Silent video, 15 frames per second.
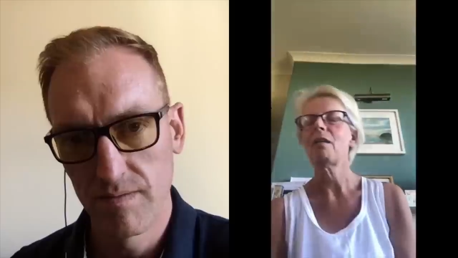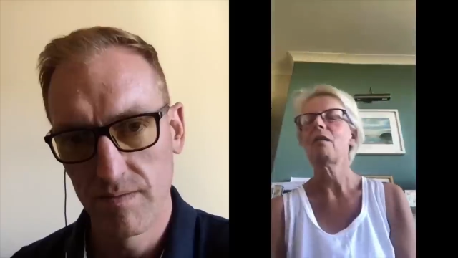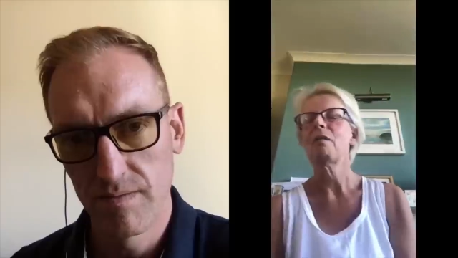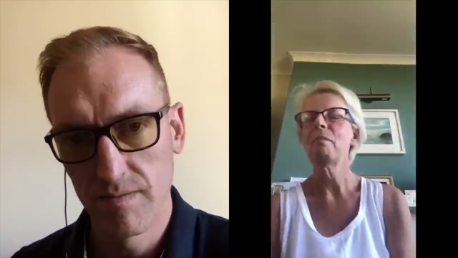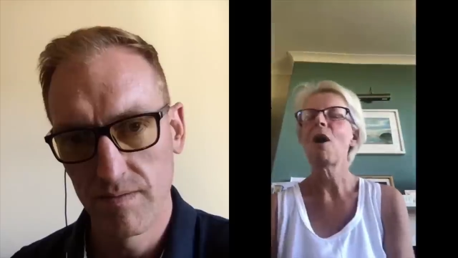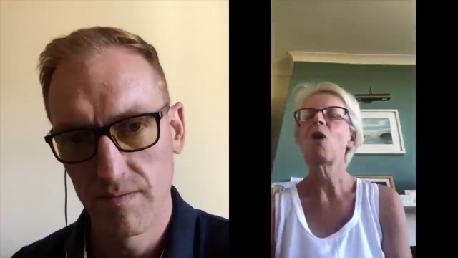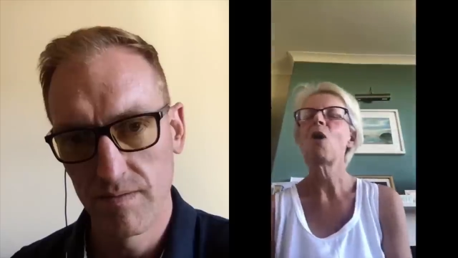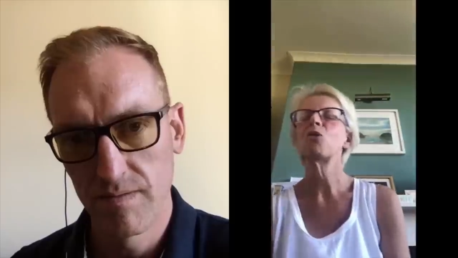Speaker 1: uh,
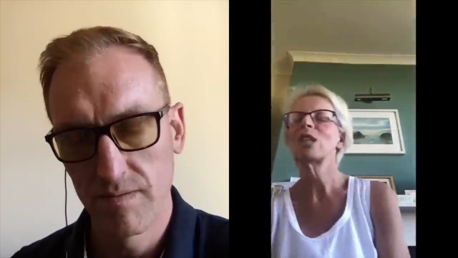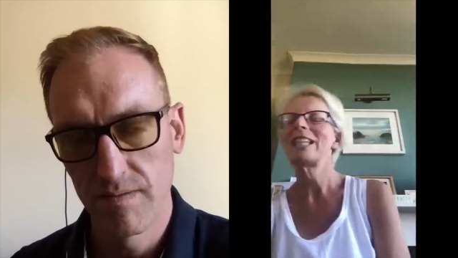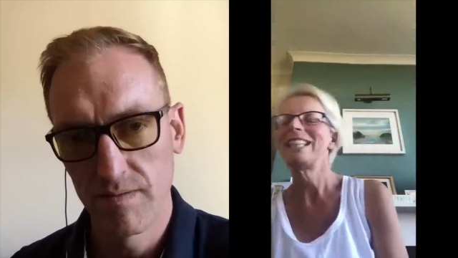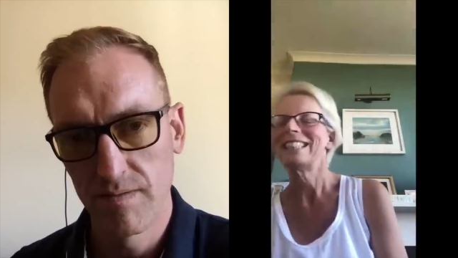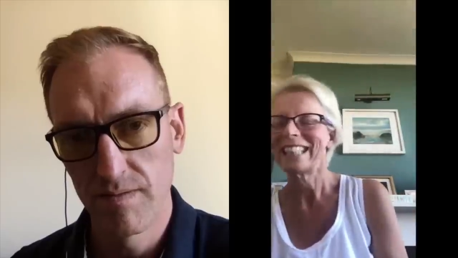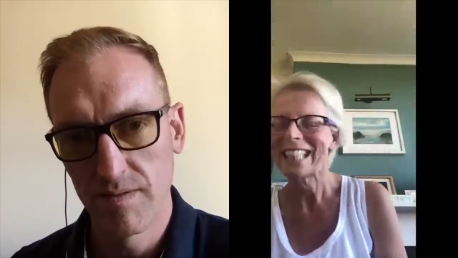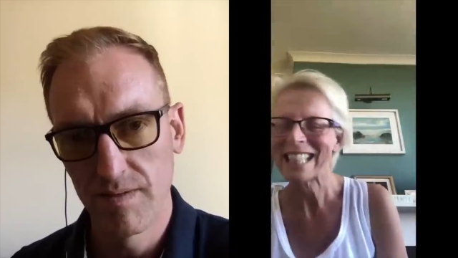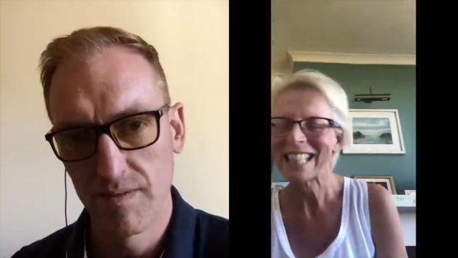
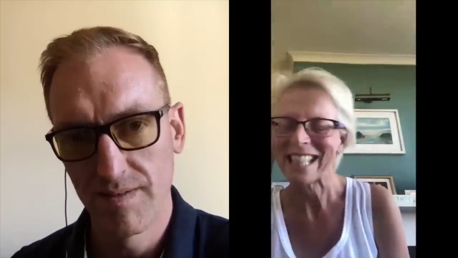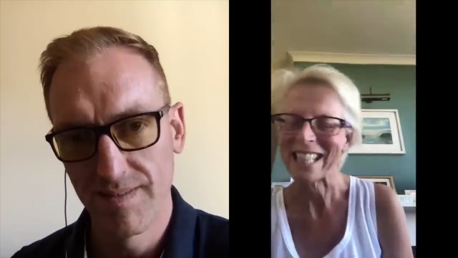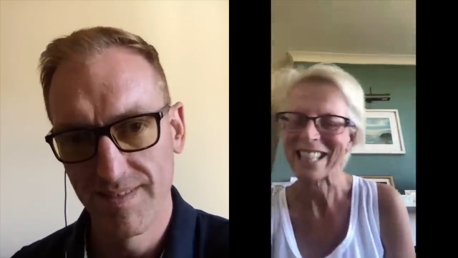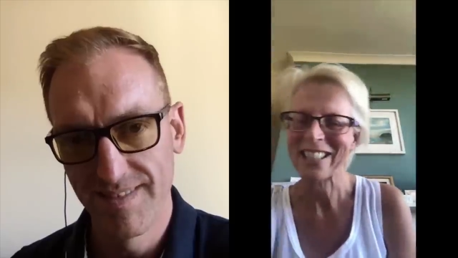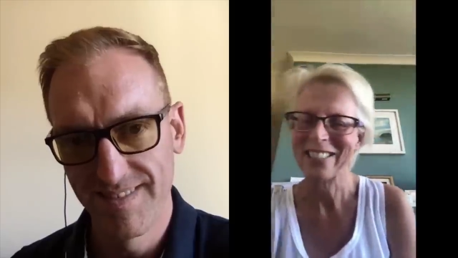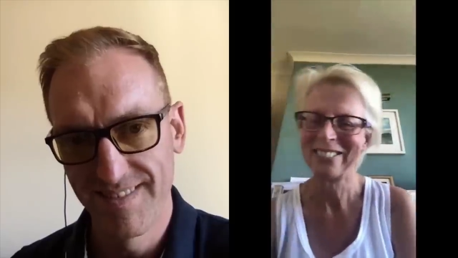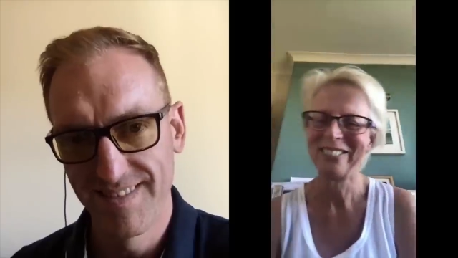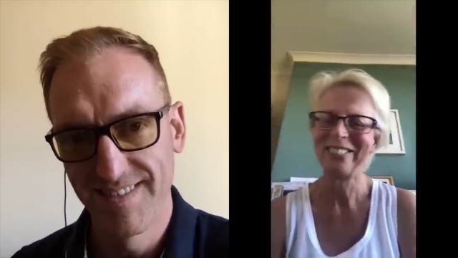mildly evicted.
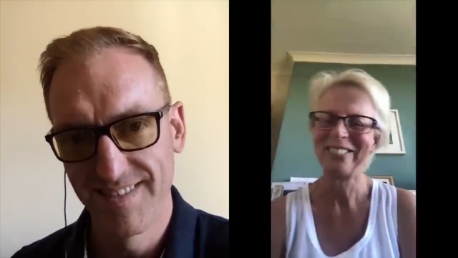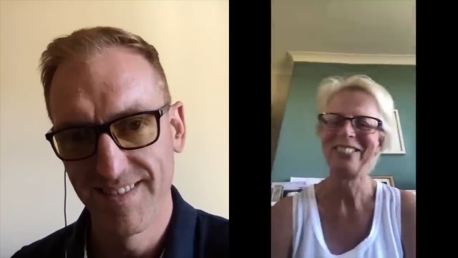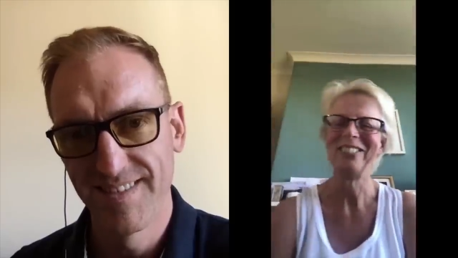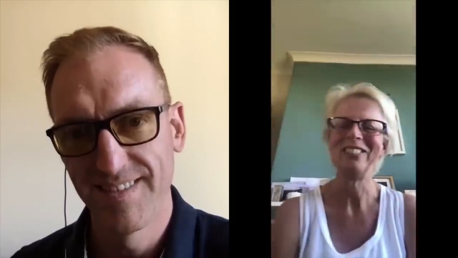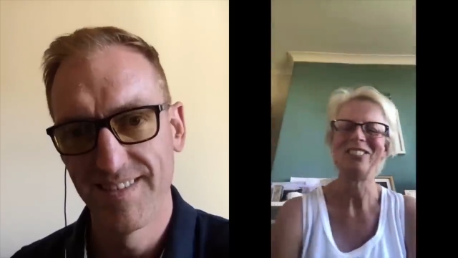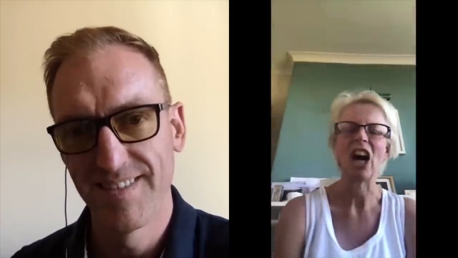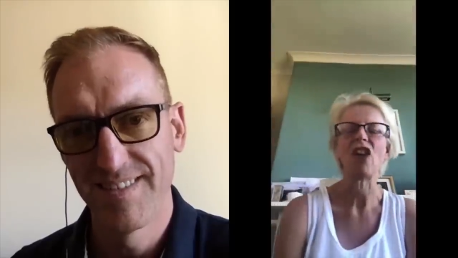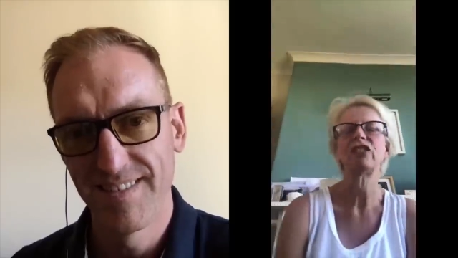
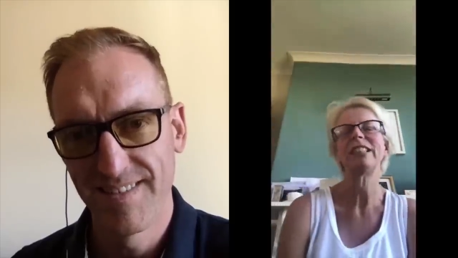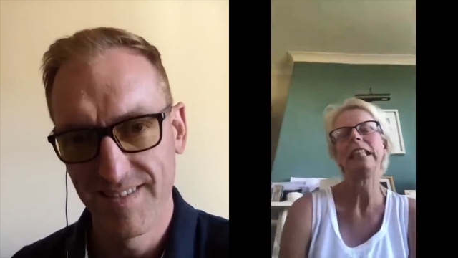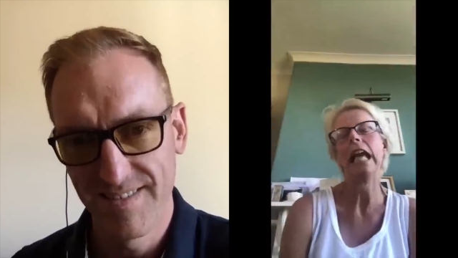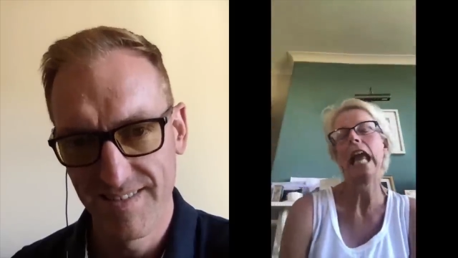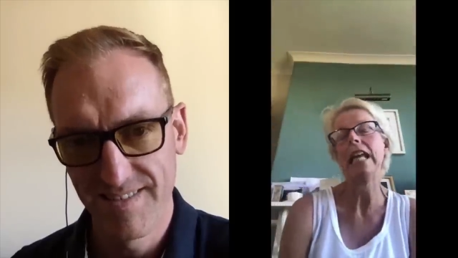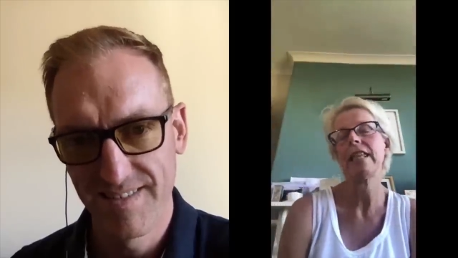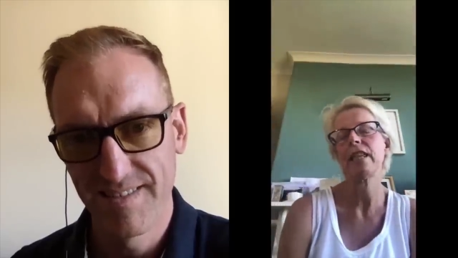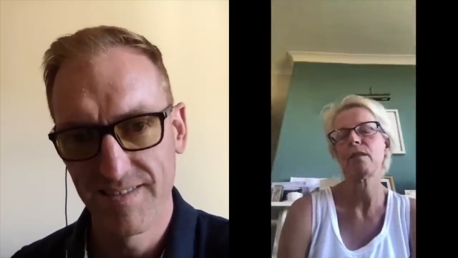But
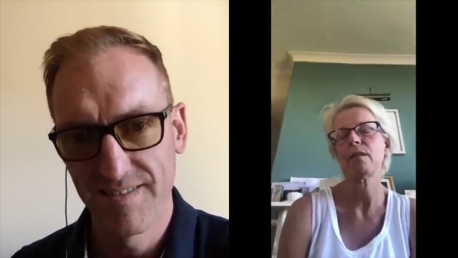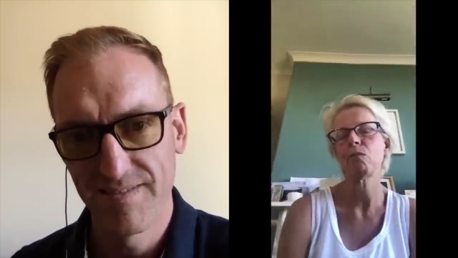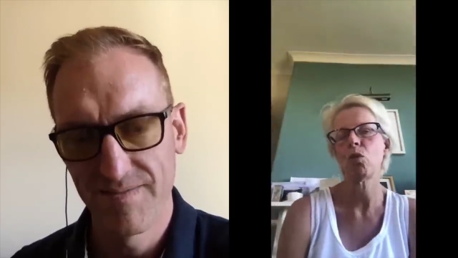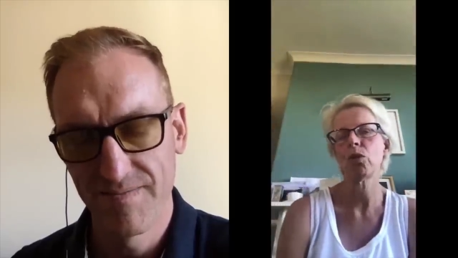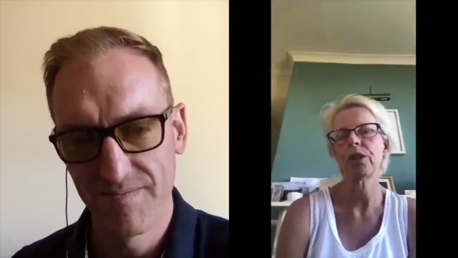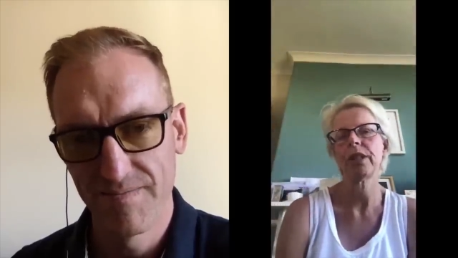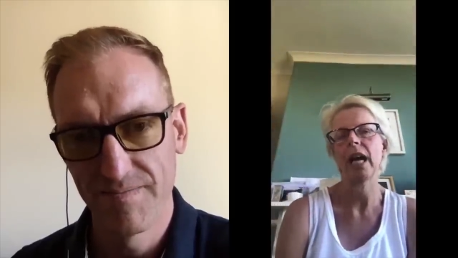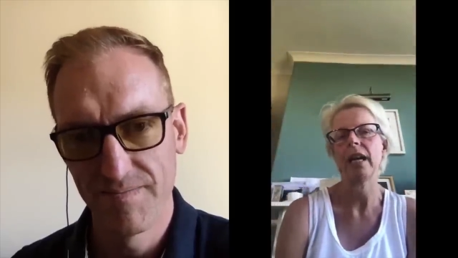obviously, anything
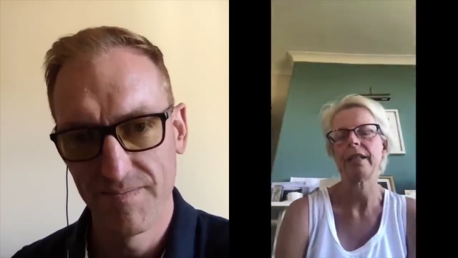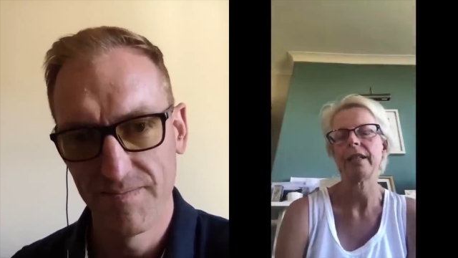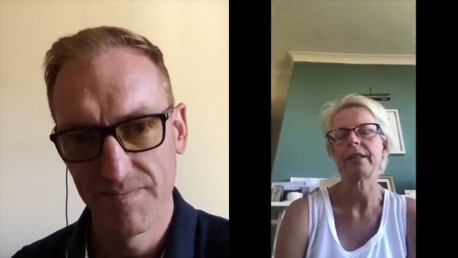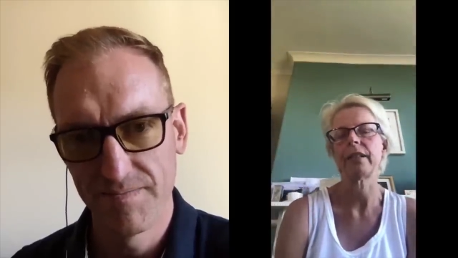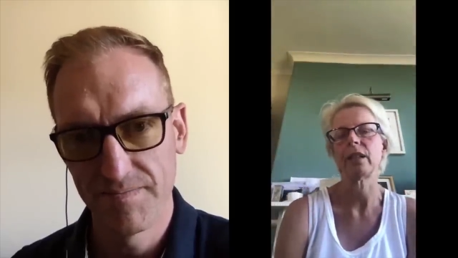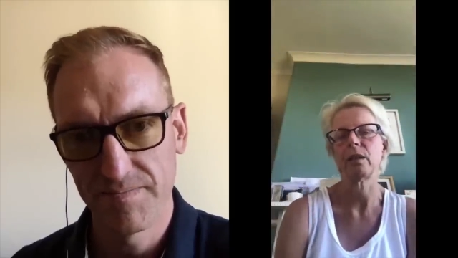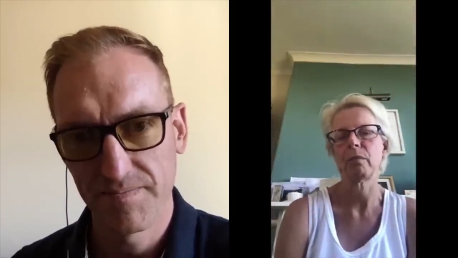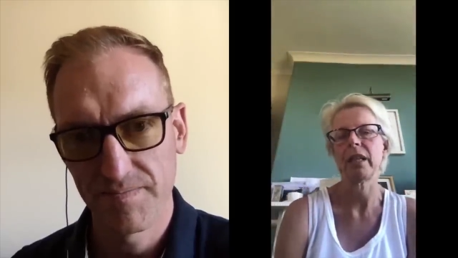more than that
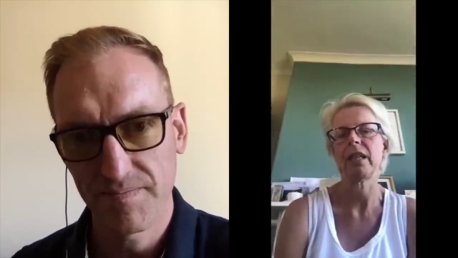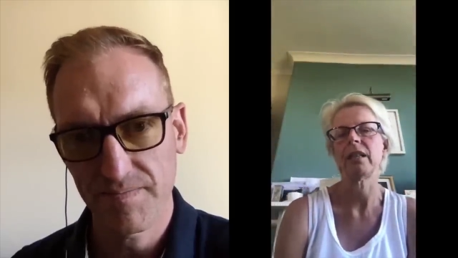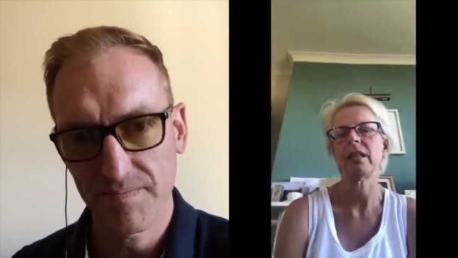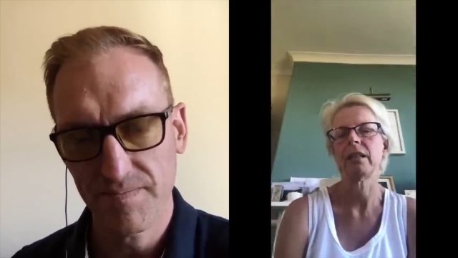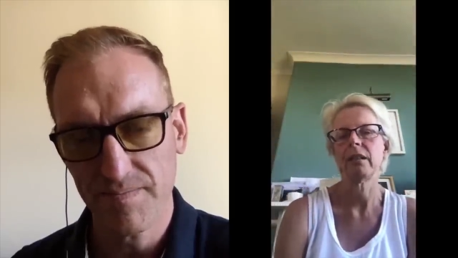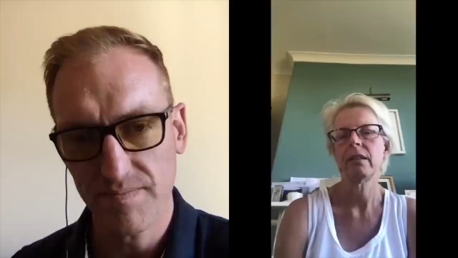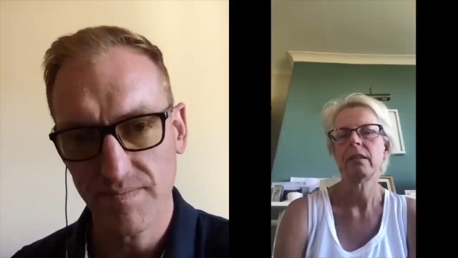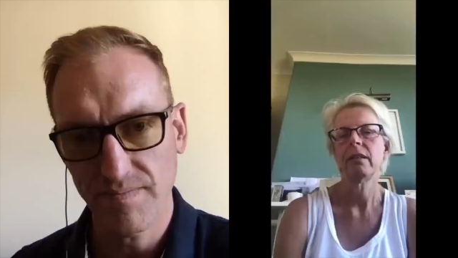is going to
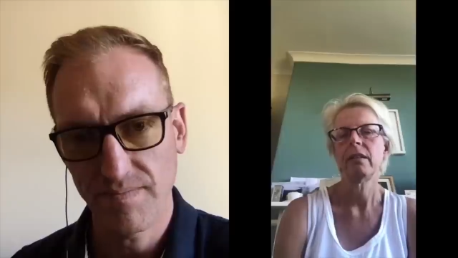be